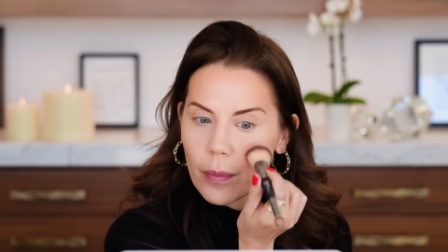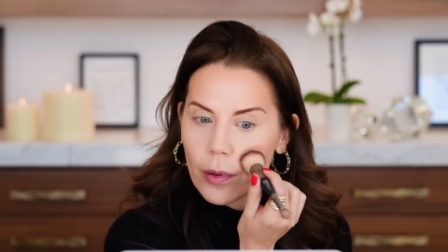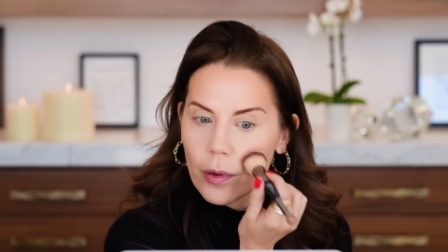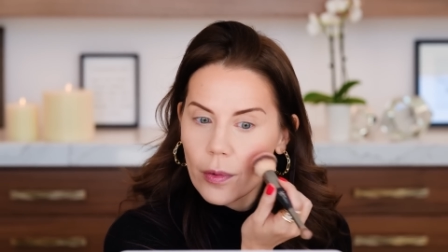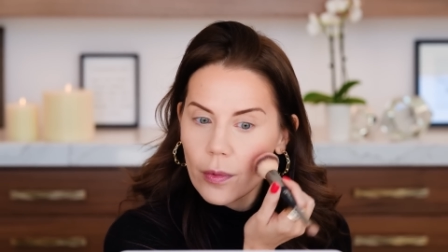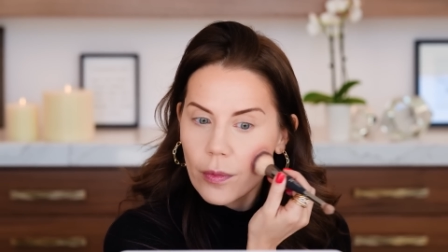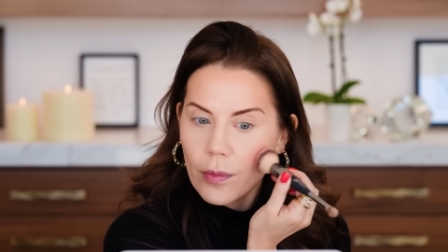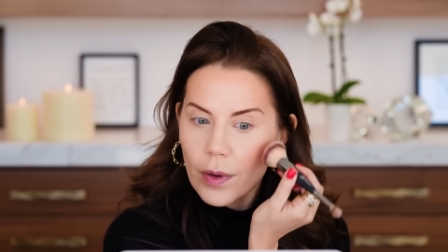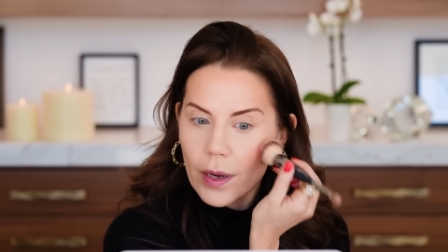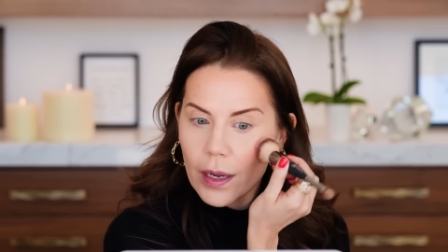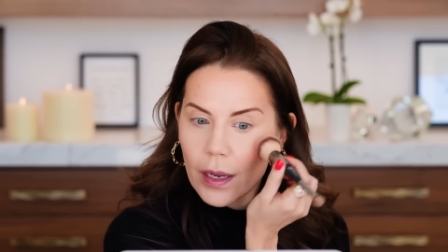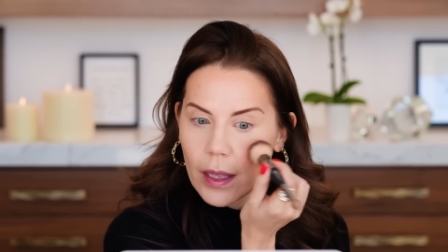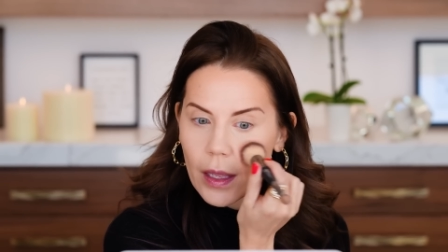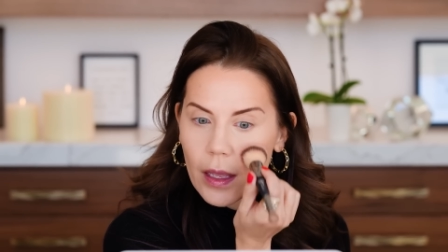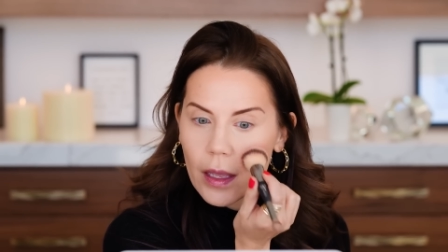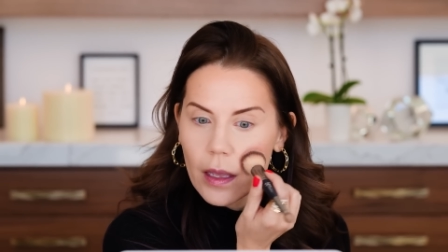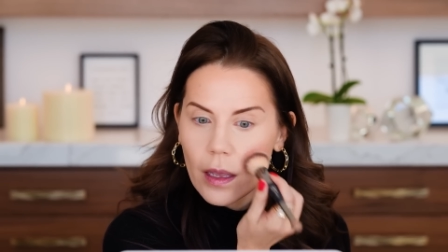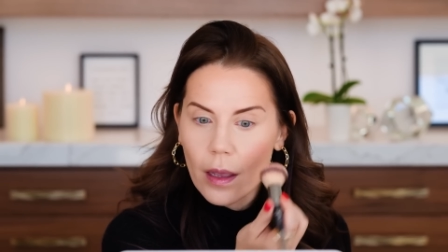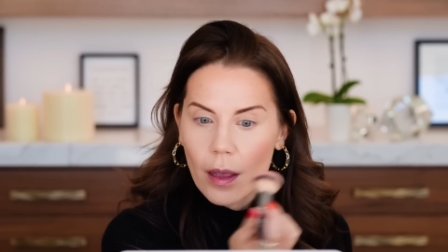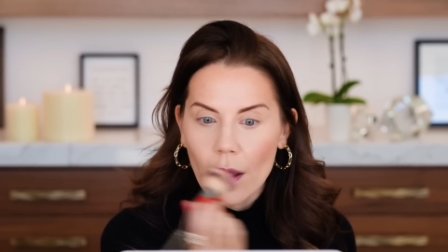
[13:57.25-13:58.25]

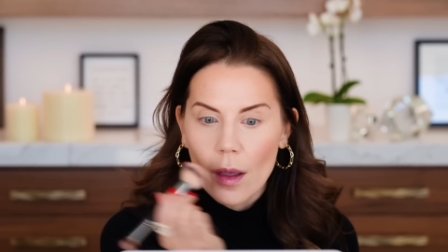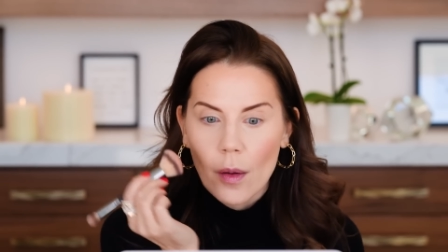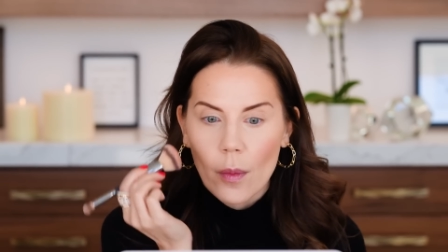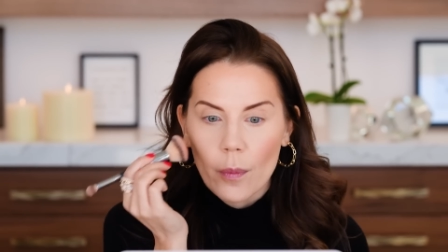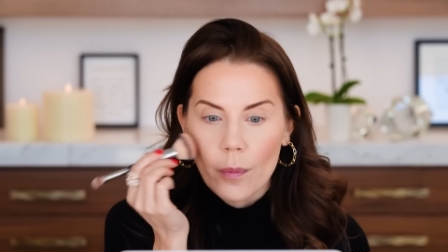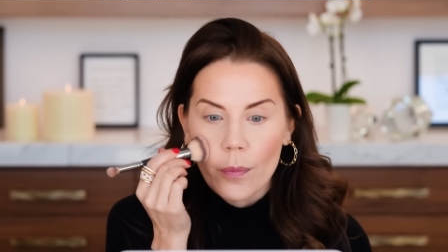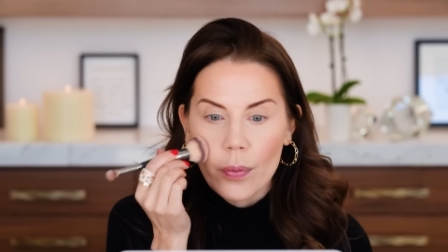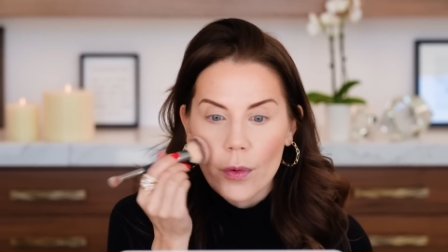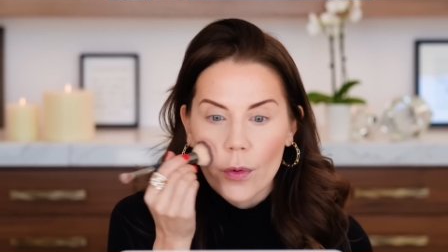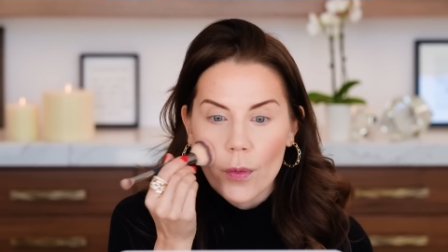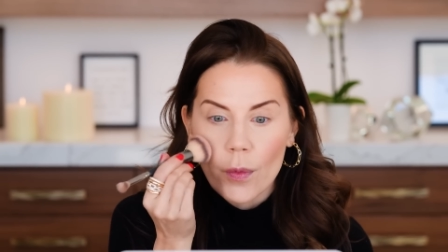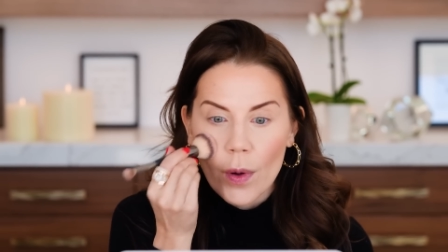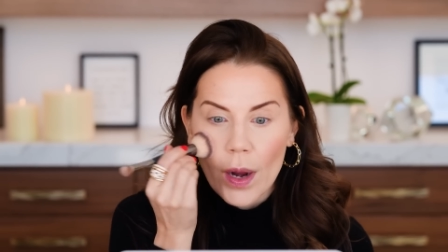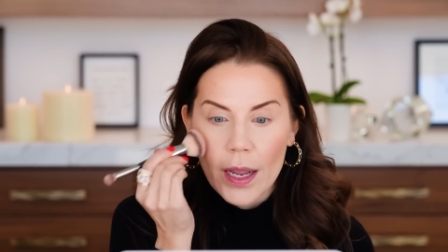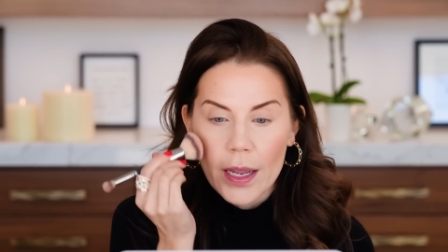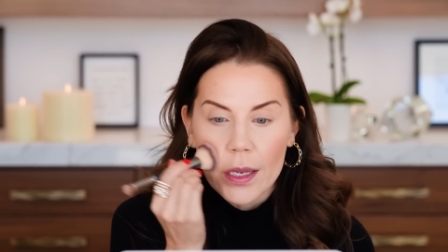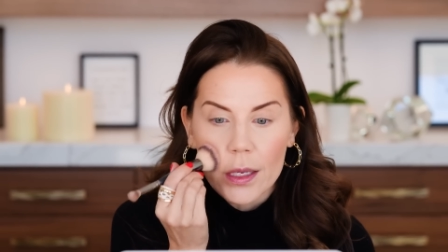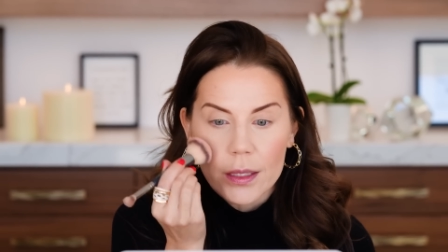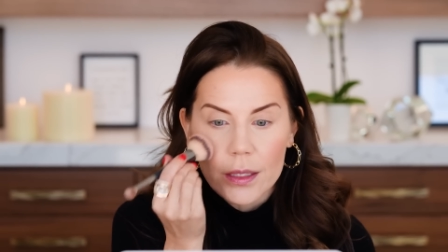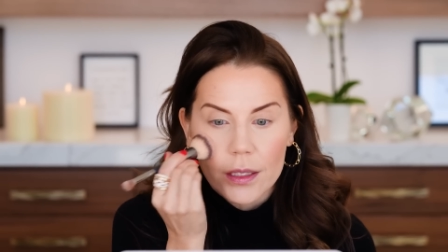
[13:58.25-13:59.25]
pretty,
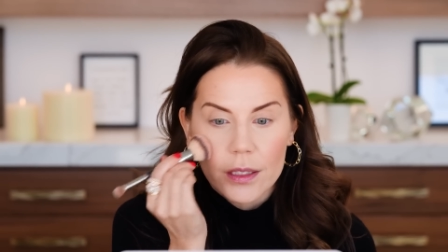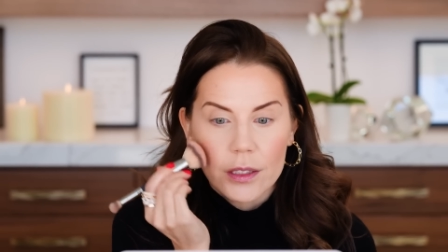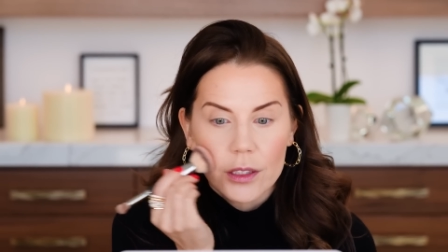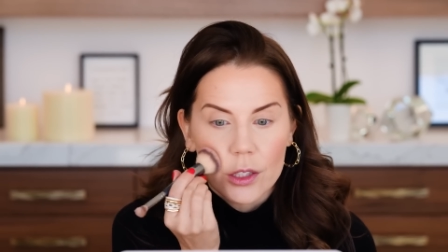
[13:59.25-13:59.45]
bright